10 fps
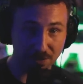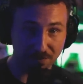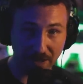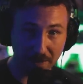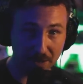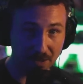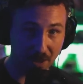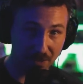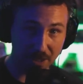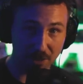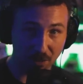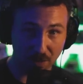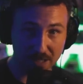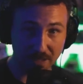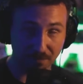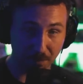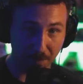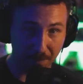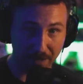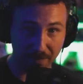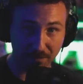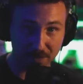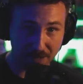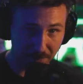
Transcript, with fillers: your family that think you're crazy for preparing for something